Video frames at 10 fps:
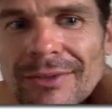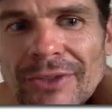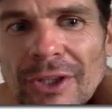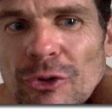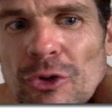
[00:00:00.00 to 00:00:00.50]

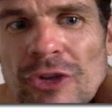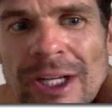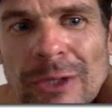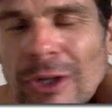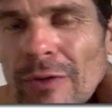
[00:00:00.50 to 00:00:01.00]
Did on two
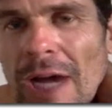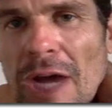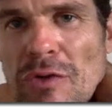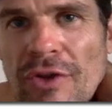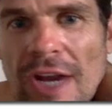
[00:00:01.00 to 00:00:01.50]
channels, had over one
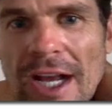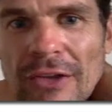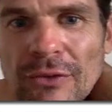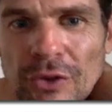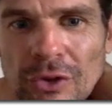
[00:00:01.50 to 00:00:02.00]
hundred
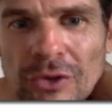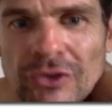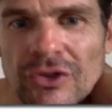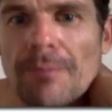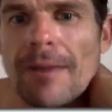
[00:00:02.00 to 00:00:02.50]
thousand
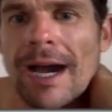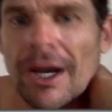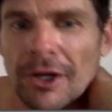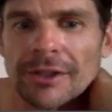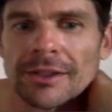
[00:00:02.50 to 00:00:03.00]
views.
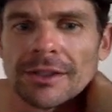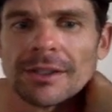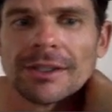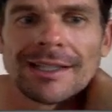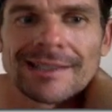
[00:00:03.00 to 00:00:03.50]
Shimano
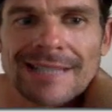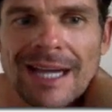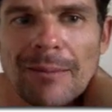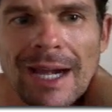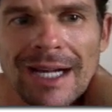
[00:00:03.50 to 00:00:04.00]
has
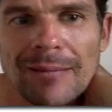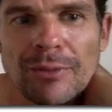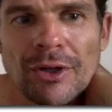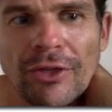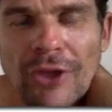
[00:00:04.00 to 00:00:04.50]
come back and
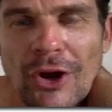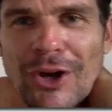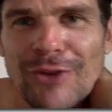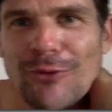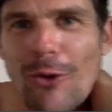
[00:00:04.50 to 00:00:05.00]
put a
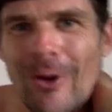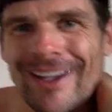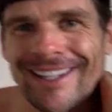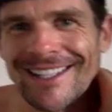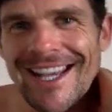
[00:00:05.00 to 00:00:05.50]
thirty-four
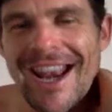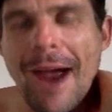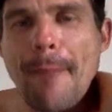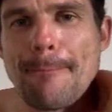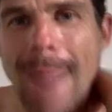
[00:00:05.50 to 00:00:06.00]
cassette,
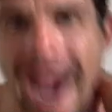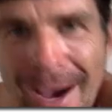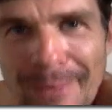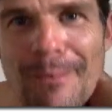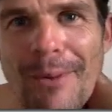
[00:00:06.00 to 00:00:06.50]
a
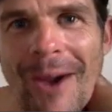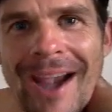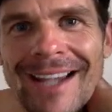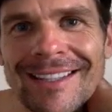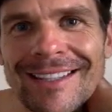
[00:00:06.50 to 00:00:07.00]
mountain
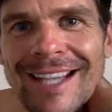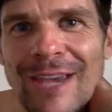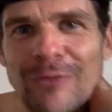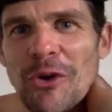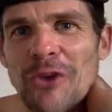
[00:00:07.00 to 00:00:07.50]
bike
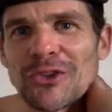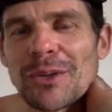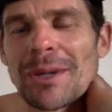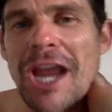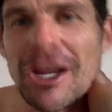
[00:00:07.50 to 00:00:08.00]
cassette. First
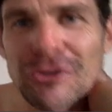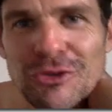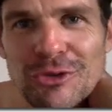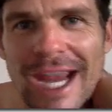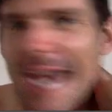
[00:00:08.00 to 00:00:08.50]
time in
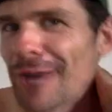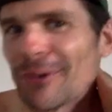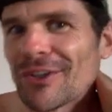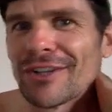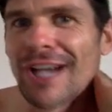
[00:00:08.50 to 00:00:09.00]
history
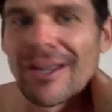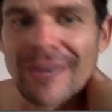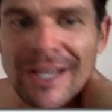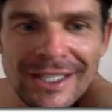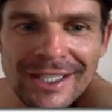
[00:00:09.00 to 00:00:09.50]
anyone's ever done
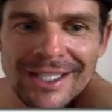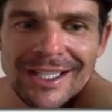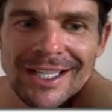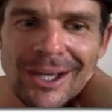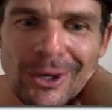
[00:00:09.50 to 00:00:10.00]
that
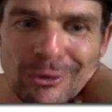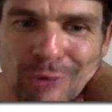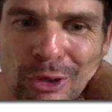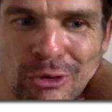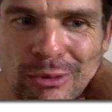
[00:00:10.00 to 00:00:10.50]
on a
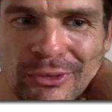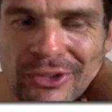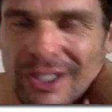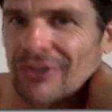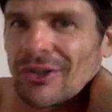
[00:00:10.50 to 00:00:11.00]
road group
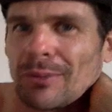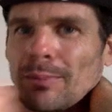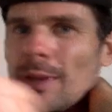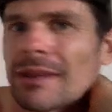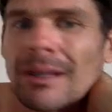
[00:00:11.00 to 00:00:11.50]
set. So
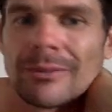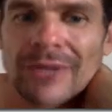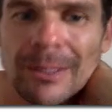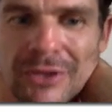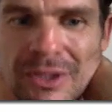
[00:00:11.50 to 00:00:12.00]
big thumbs
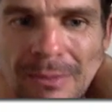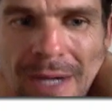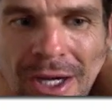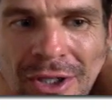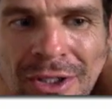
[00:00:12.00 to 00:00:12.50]
up to
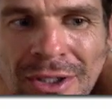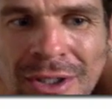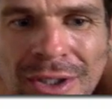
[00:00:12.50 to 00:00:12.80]
Shimano